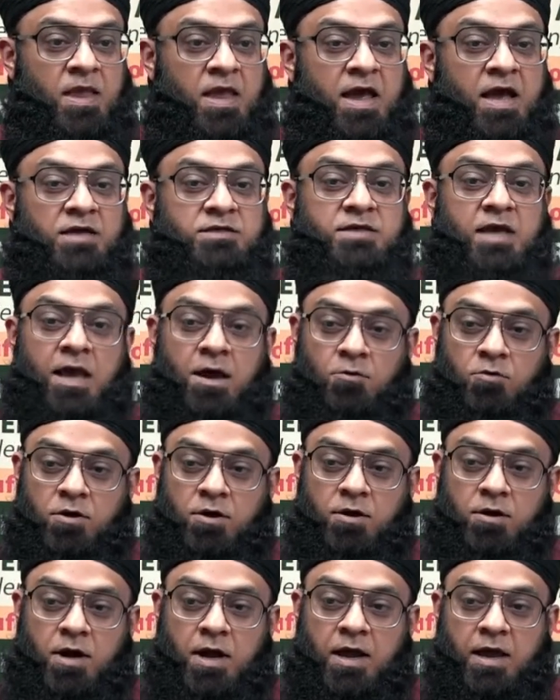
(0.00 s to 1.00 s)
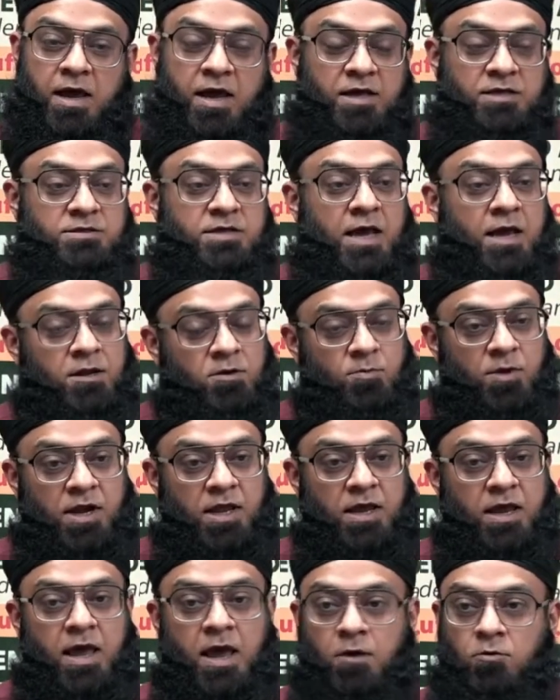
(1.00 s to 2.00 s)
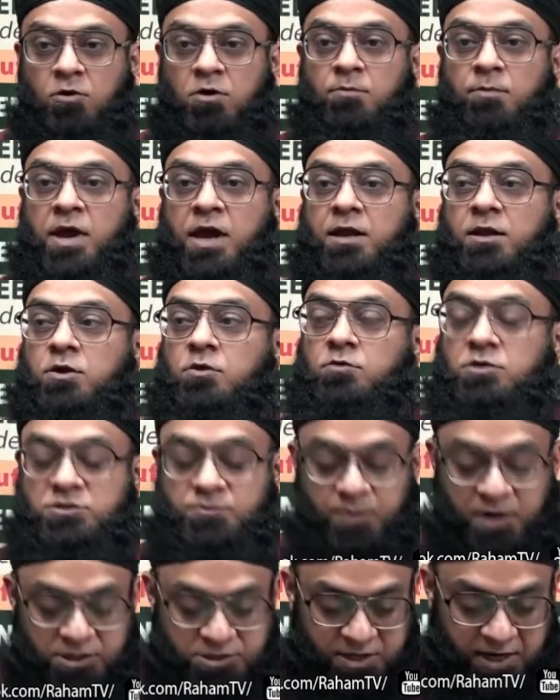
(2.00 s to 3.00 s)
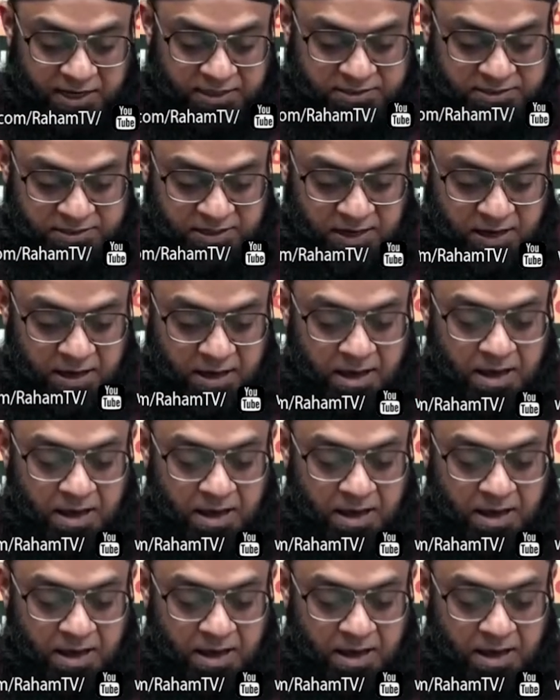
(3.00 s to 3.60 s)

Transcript: Has, ever, has anybody ever made you speechless?